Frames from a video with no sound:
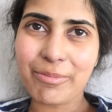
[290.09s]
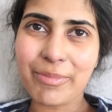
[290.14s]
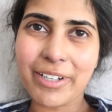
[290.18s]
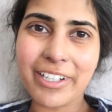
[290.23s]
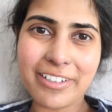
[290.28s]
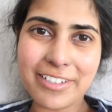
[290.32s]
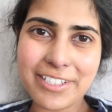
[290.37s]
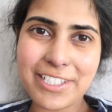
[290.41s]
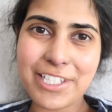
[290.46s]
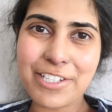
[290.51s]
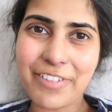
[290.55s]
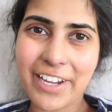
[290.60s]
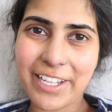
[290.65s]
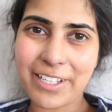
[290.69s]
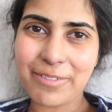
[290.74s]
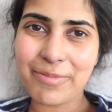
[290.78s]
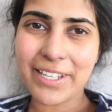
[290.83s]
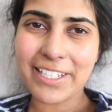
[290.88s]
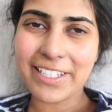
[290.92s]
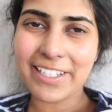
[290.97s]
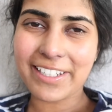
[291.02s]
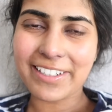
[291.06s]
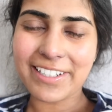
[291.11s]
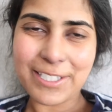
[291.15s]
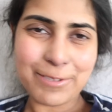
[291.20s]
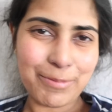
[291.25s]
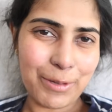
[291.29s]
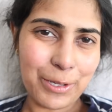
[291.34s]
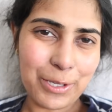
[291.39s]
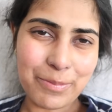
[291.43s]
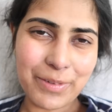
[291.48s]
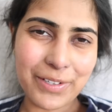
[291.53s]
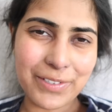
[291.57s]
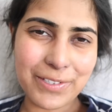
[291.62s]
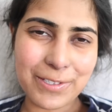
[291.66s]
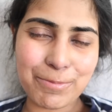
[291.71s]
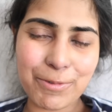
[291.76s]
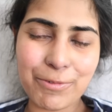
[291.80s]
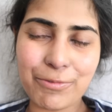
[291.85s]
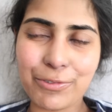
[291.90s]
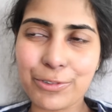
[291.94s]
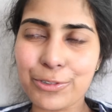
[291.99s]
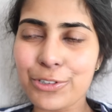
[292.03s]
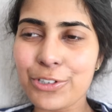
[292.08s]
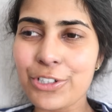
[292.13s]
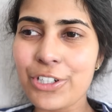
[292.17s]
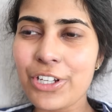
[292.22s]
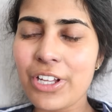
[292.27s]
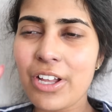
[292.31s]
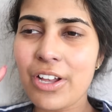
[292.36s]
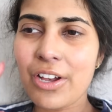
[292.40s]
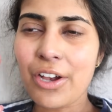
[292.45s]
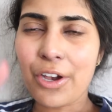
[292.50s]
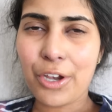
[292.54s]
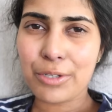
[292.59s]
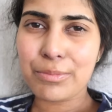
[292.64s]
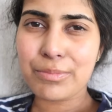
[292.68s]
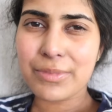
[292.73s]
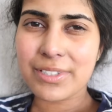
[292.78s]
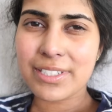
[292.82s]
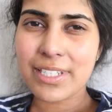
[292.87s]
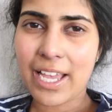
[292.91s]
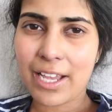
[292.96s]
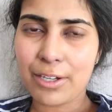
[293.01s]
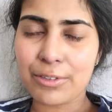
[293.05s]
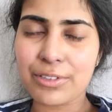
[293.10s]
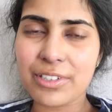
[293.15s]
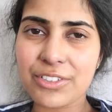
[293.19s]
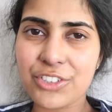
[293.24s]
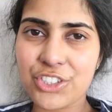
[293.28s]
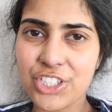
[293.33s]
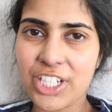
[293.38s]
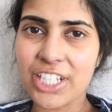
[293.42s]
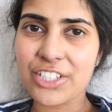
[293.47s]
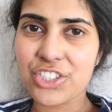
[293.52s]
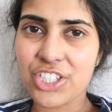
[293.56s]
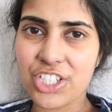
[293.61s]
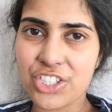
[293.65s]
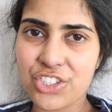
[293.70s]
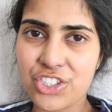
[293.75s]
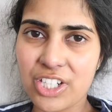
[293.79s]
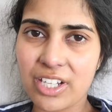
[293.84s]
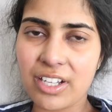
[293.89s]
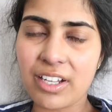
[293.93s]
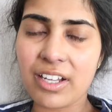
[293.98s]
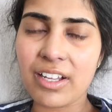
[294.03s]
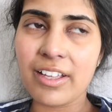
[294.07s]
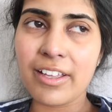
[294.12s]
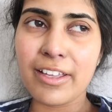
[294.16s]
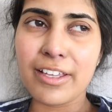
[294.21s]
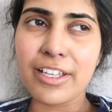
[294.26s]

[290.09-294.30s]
my auntie recommended, I spoke about this before, Hometown Cha-Cha-Cha.